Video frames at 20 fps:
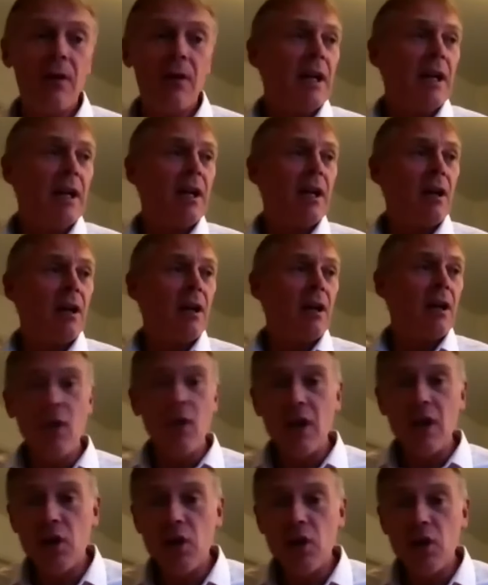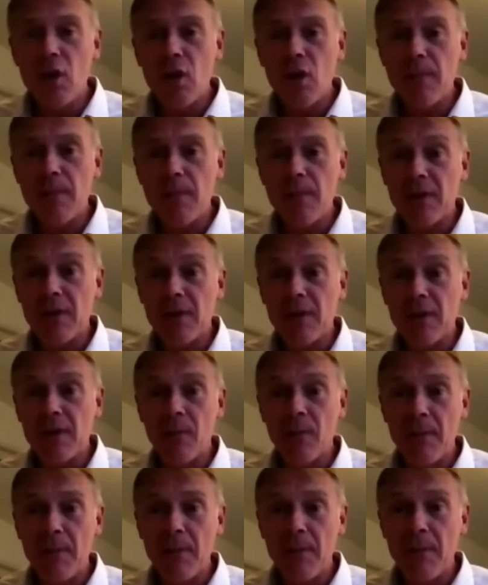And I arranged for
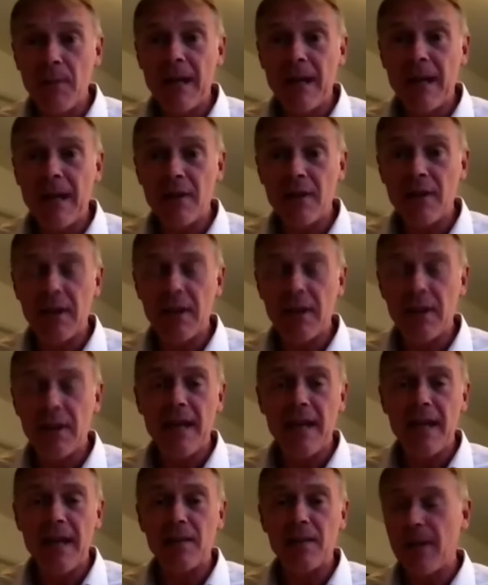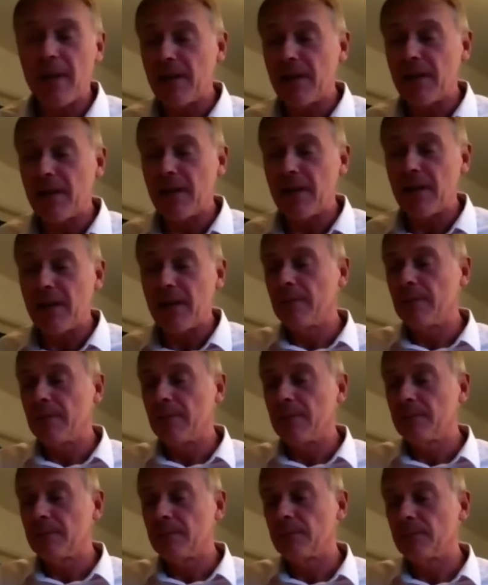local church people to come to my
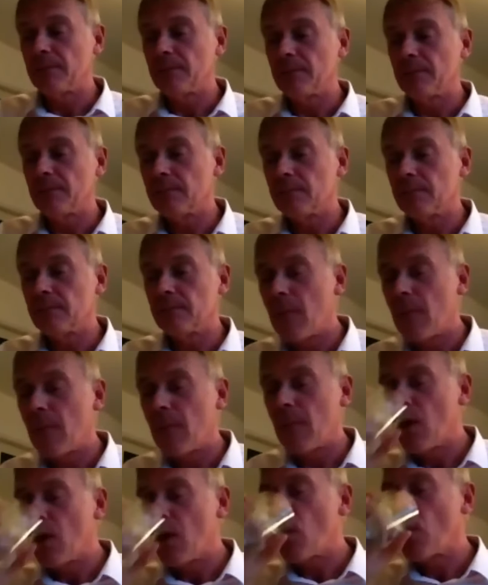house to hear this message.